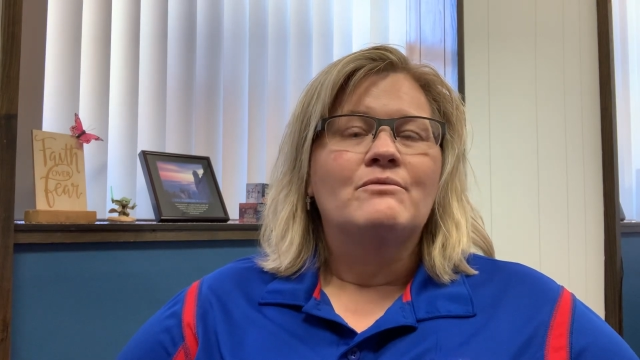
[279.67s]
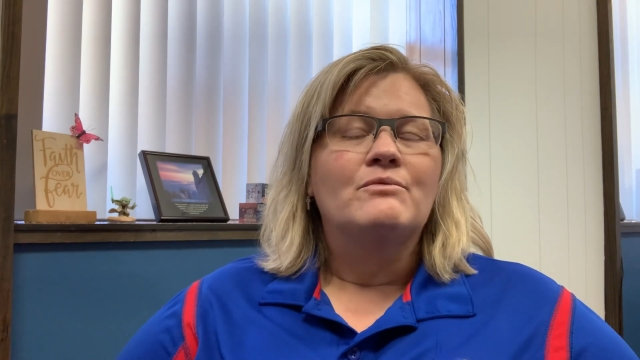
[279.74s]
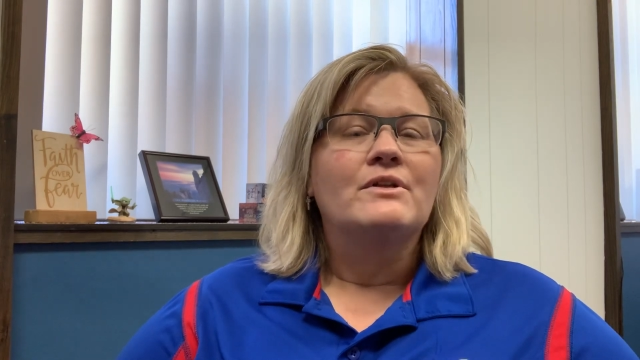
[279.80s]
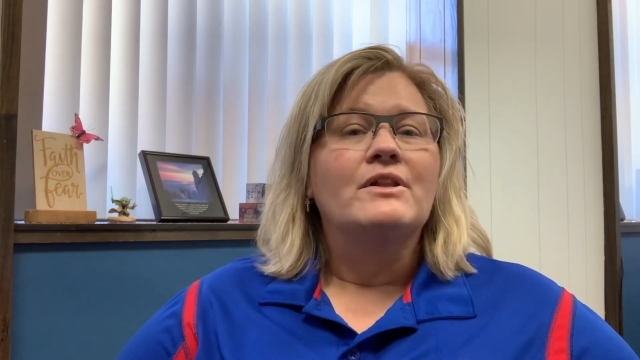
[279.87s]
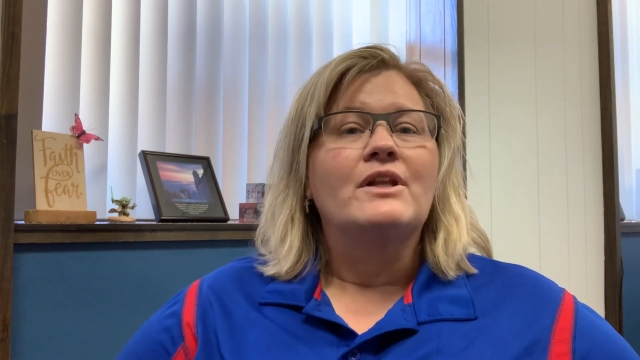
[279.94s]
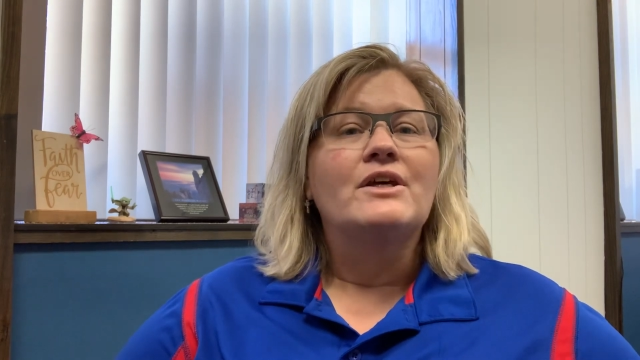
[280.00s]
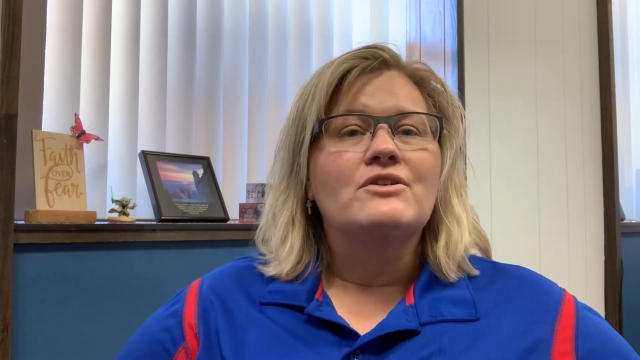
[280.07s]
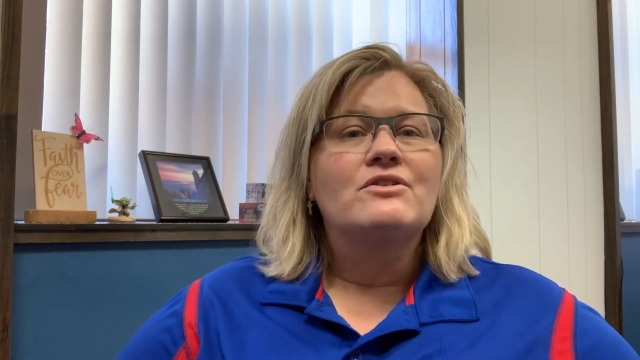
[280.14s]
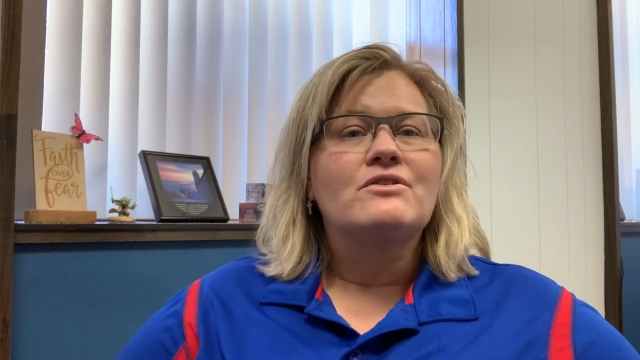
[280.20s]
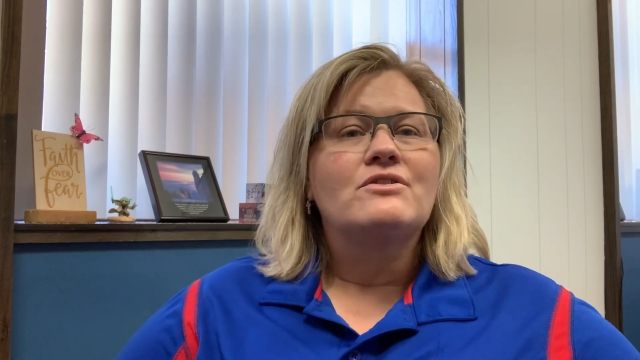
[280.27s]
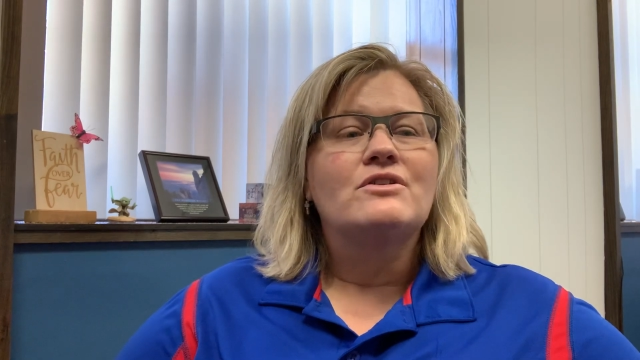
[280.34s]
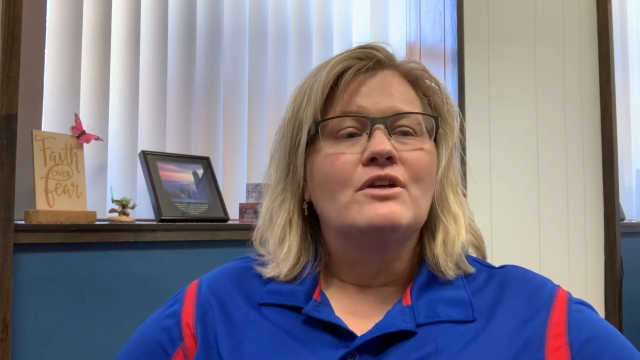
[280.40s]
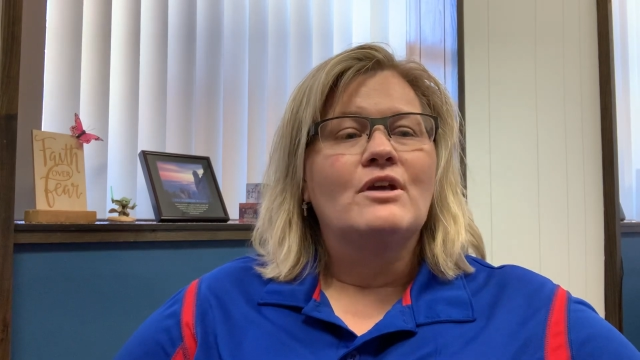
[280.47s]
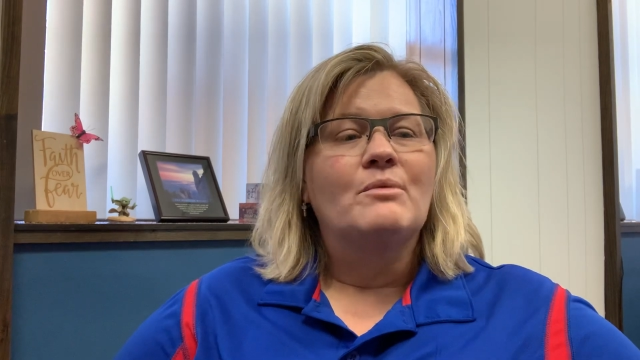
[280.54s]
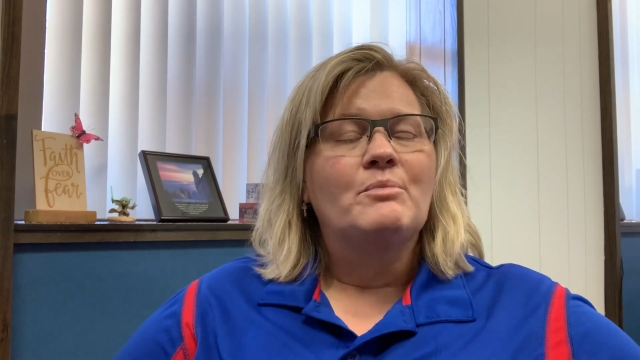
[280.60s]

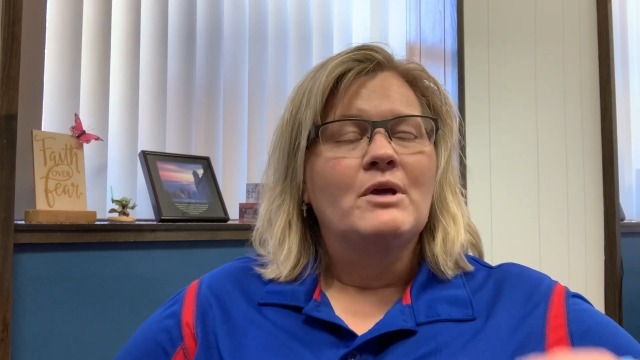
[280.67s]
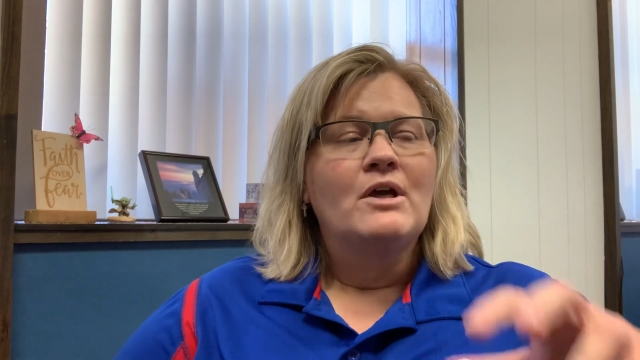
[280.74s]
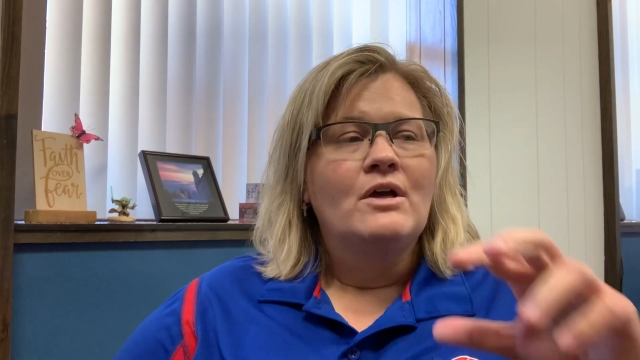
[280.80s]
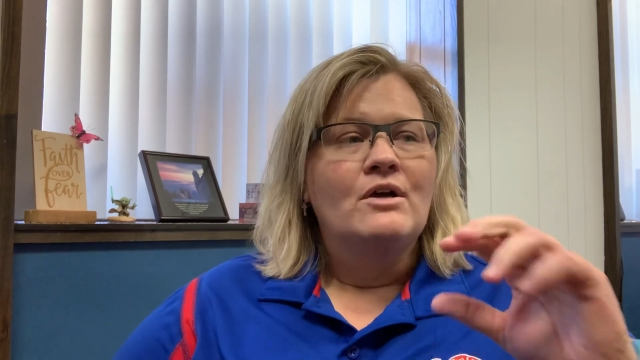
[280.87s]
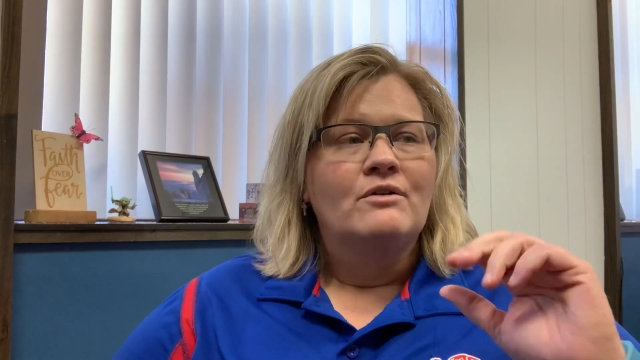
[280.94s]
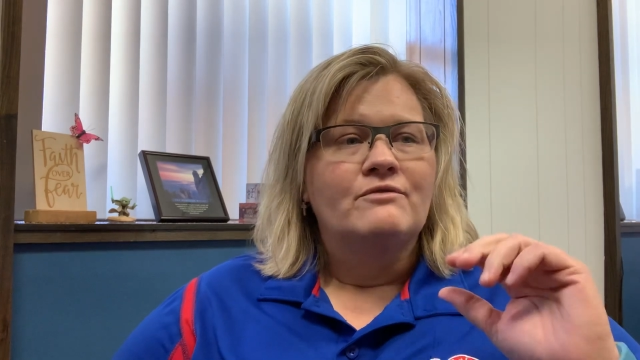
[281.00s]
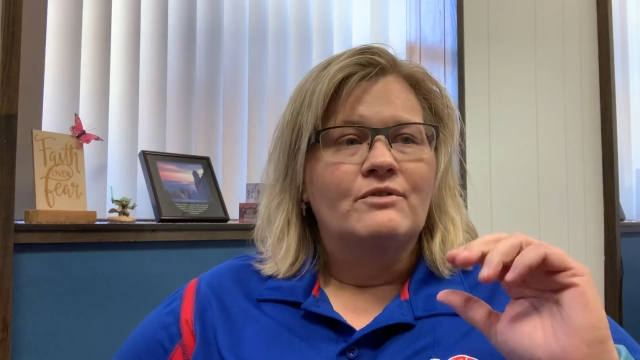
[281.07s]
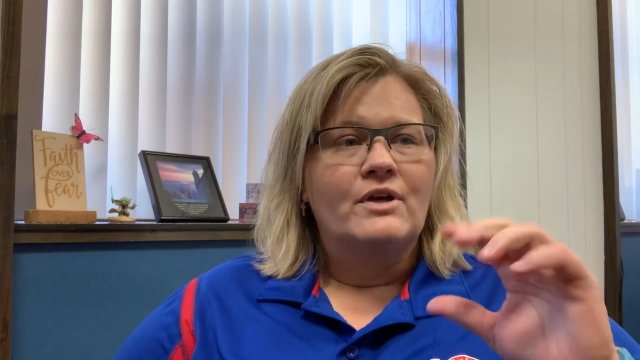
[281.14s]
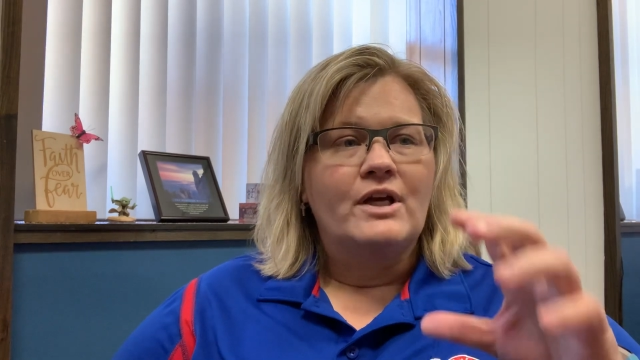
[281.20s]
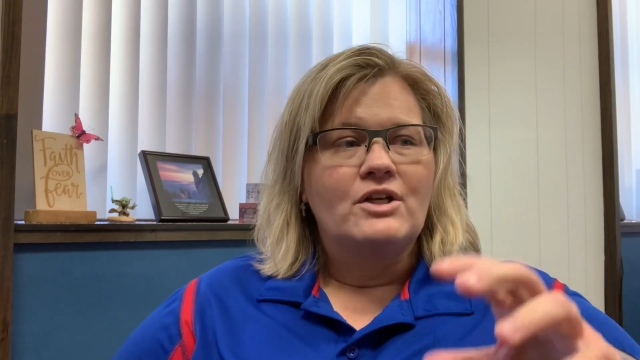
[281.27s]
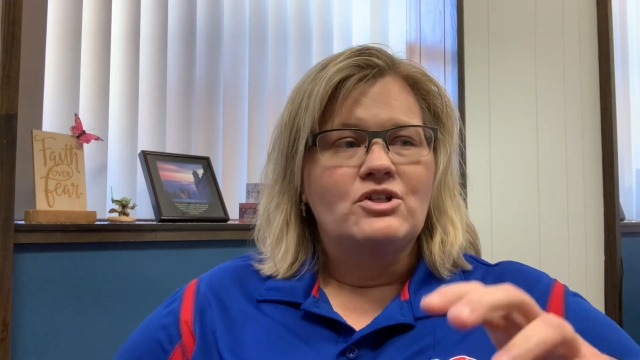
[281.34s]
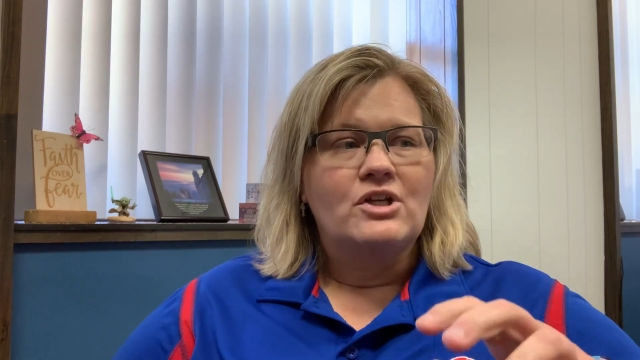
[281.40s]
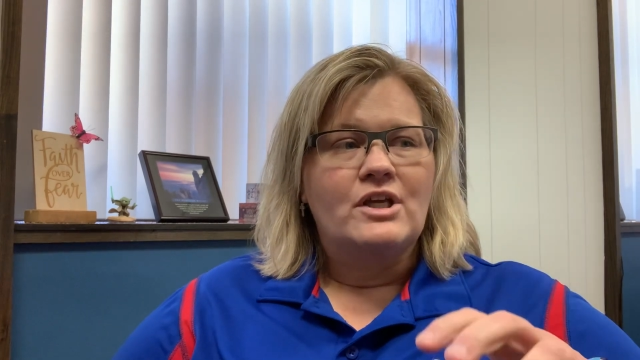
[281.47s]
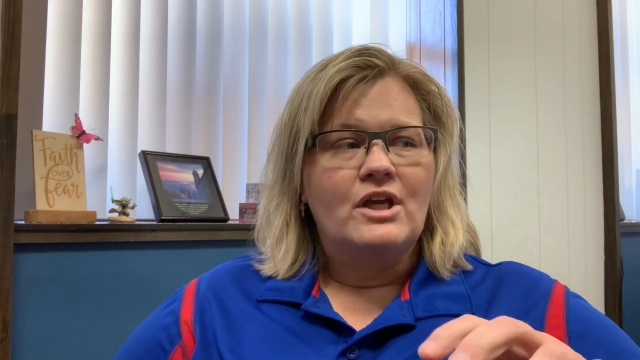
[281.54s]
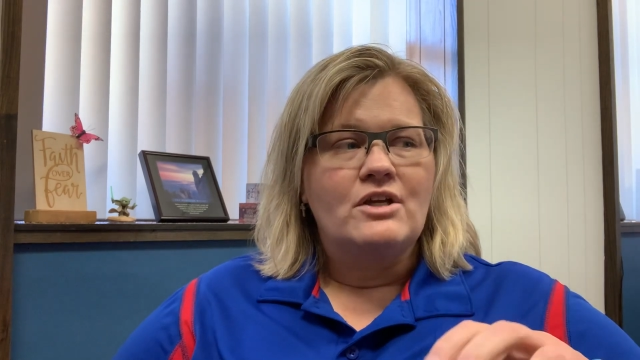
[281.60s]
relationship for
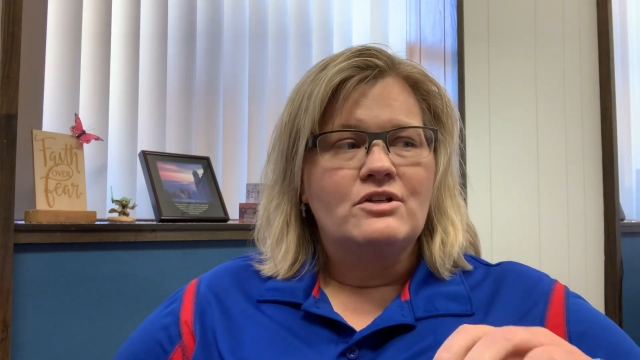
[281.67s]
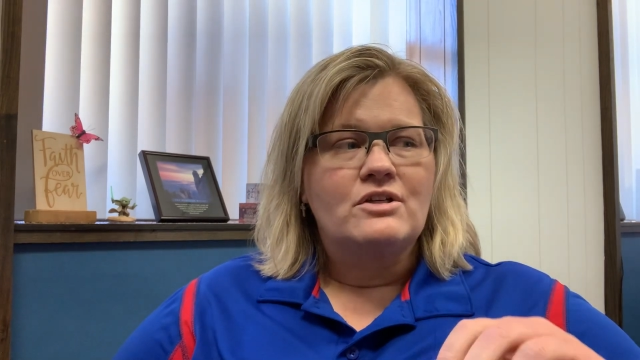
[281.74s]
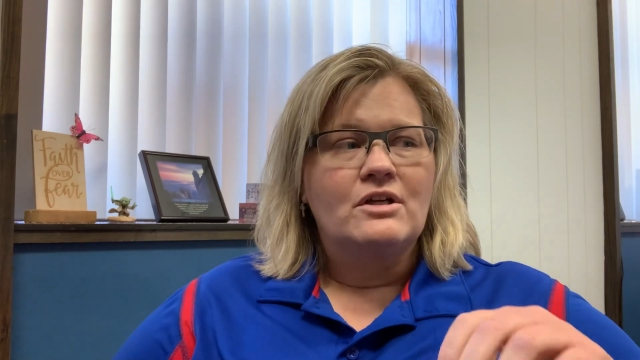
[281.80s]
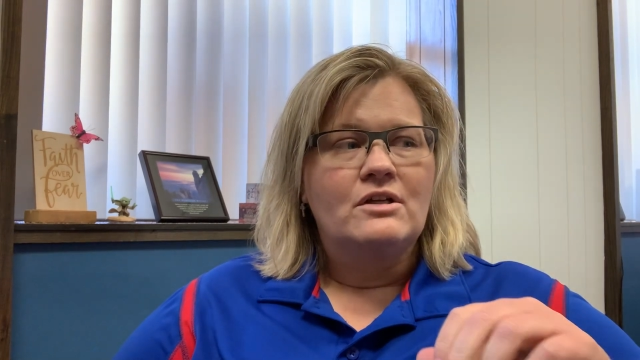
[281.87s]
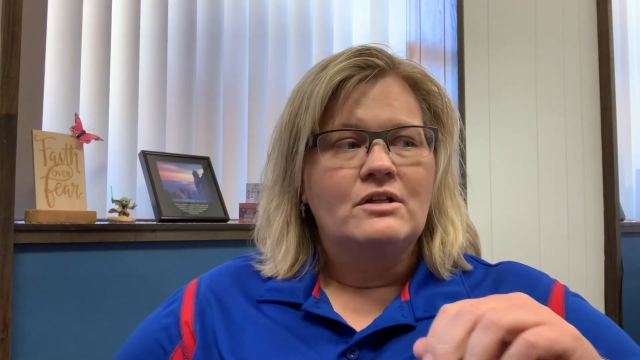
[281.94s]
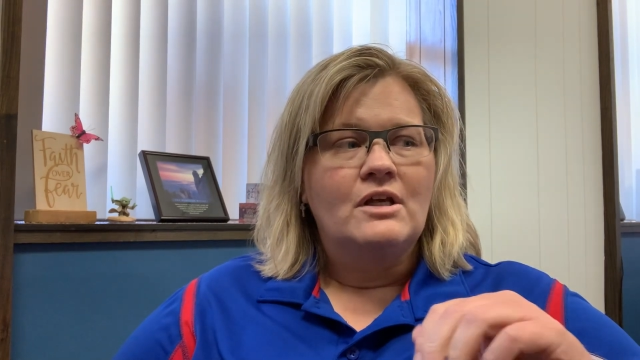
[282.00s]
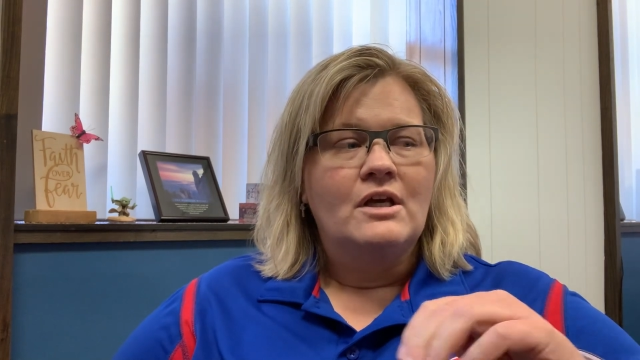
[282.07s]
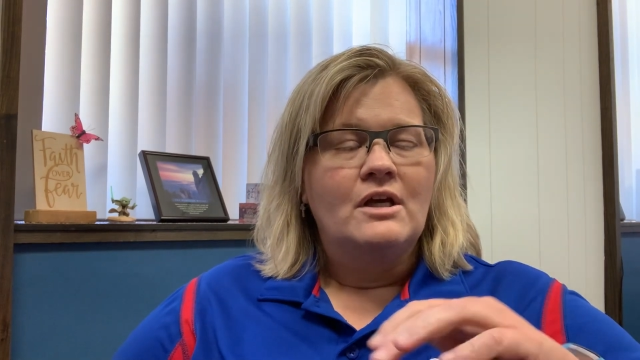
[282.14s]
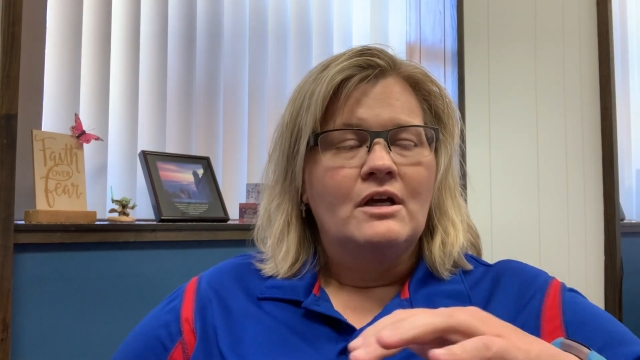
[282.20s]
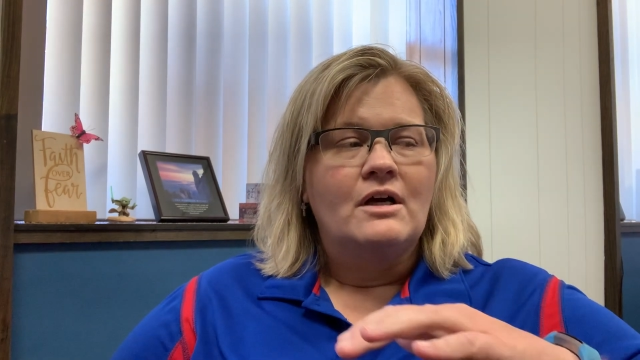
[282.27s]
education.